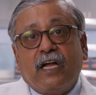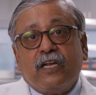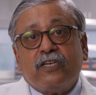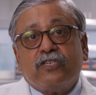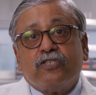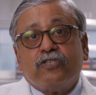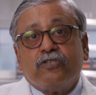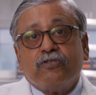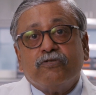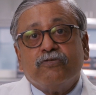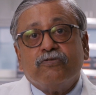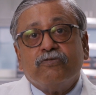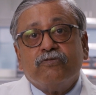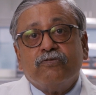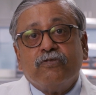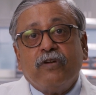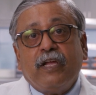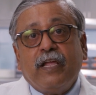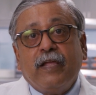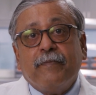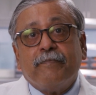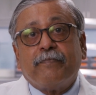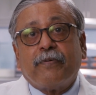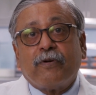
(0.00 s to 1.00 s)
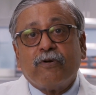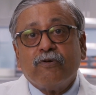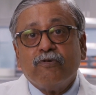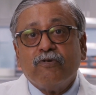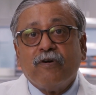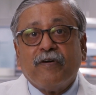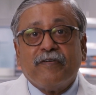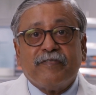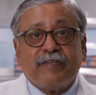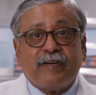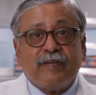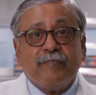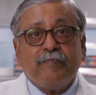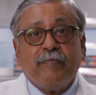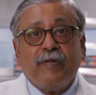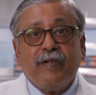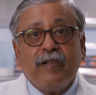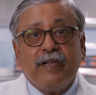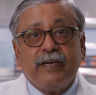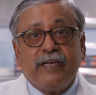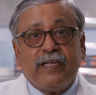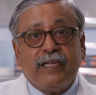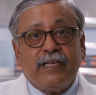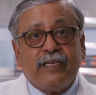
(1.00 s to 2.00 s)
to improve our
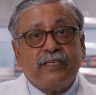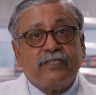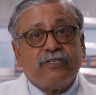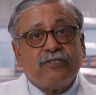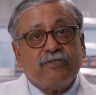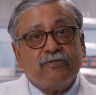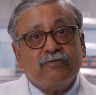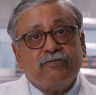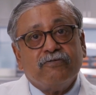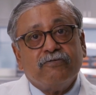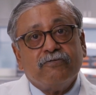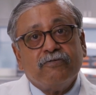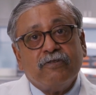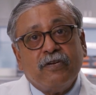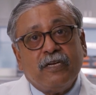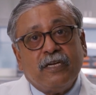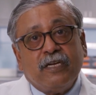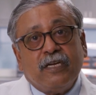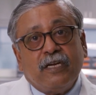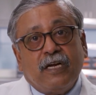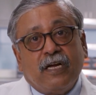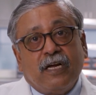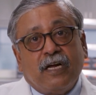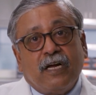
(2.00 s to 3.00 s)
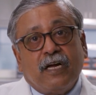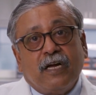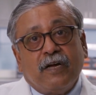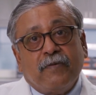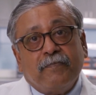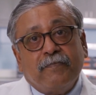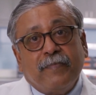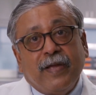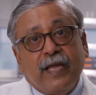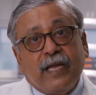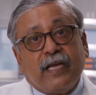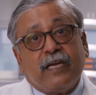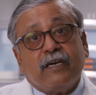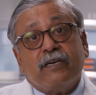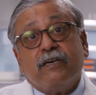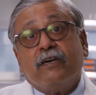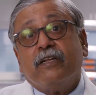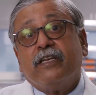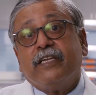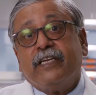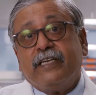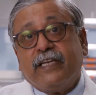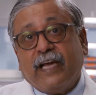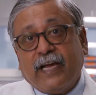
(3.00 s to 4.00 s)
ability to make
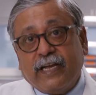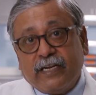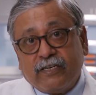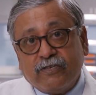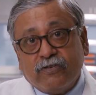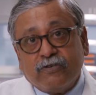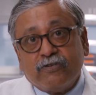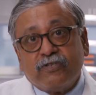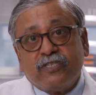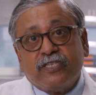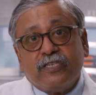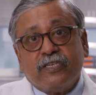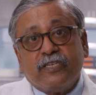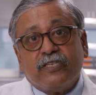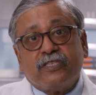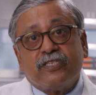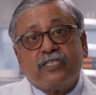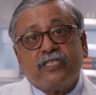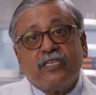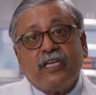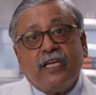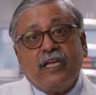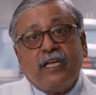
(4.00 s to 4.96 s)
early diagnosis